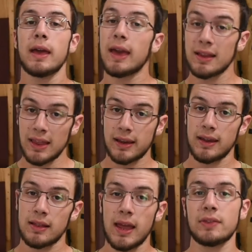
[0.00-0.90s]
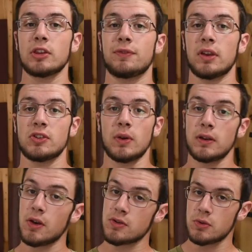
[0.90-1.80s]
And like, and like this video so I
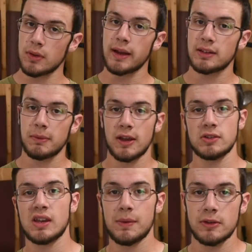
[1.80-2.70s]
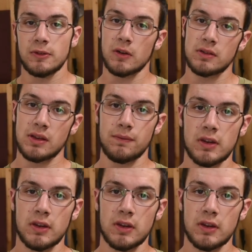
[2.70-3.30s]
know you liked it because you came this far in this dumb